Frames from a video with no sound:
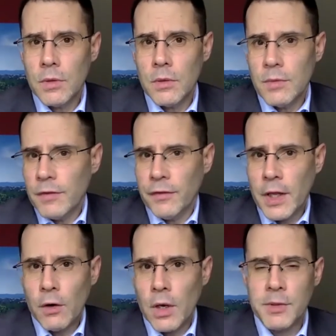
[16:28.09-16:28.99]

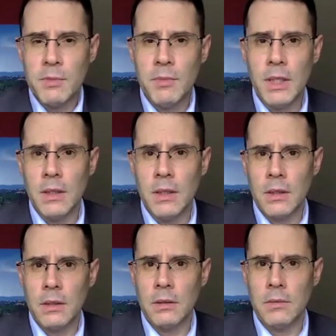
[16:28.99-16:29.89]
flare-ups mean that
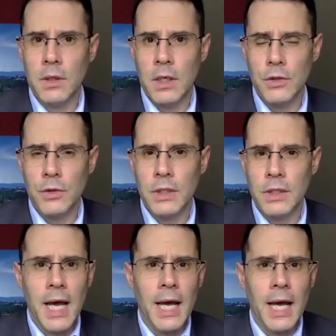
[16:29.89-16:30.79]
the country did
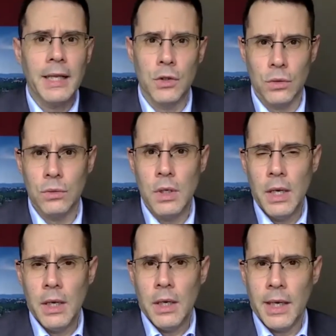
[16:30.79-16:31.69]
not do
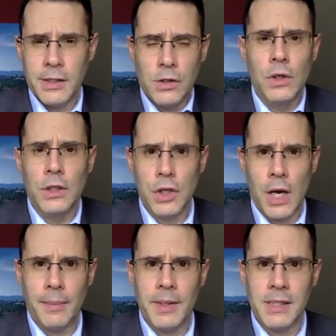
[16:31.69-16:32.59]
as good a
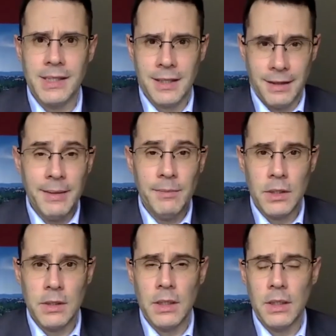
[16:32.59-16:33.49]
job as it claimed
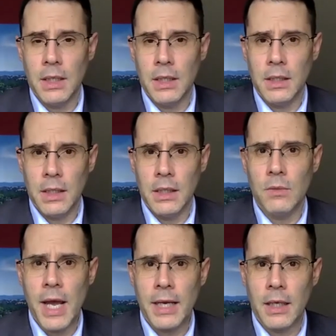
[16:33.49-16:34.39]
it did in
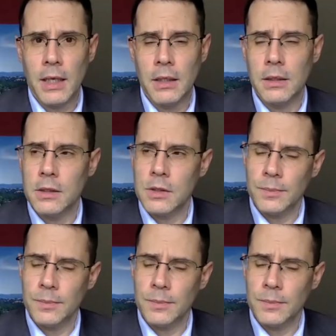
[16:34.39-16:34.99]
eradicating this.